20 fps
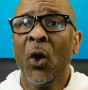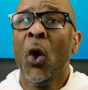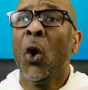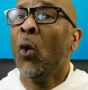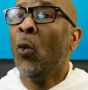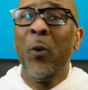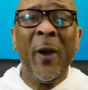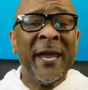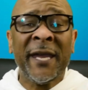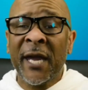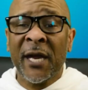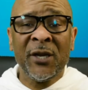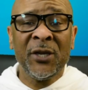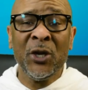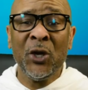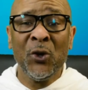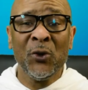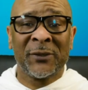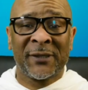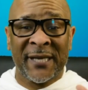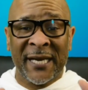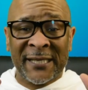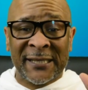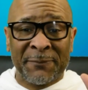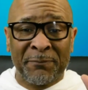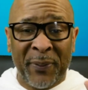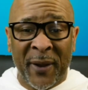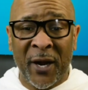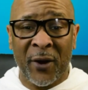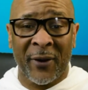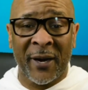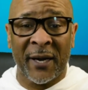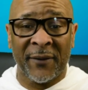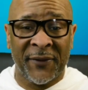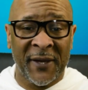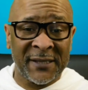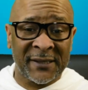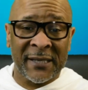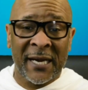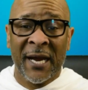we can use this period,
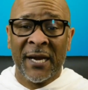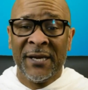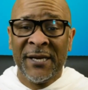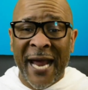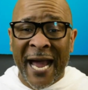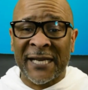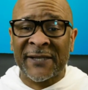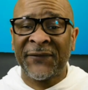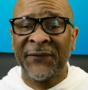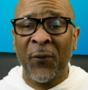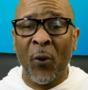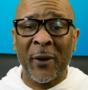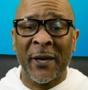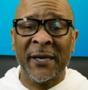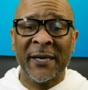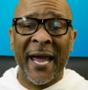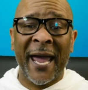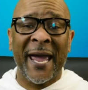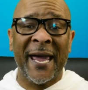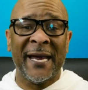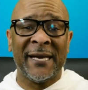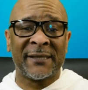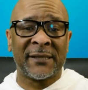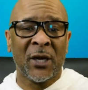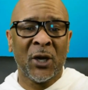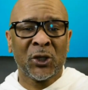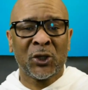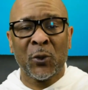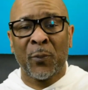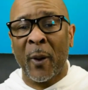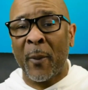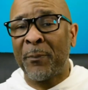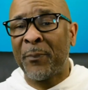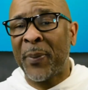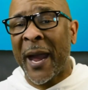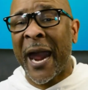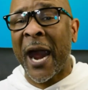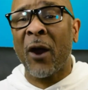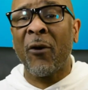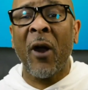this next 40 days, to
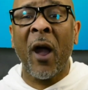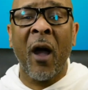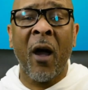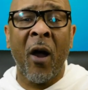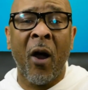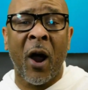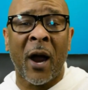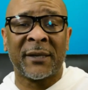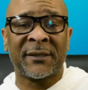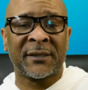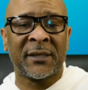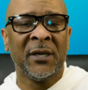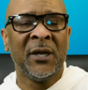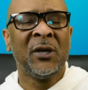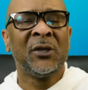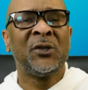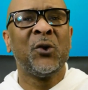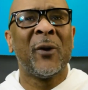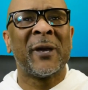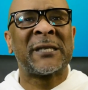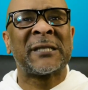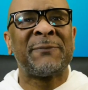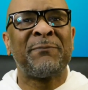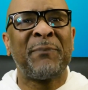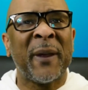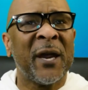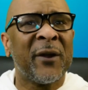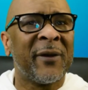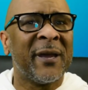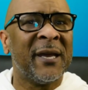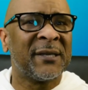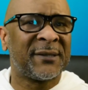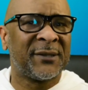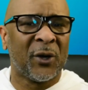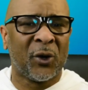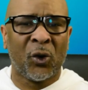prepare our hearts to experience the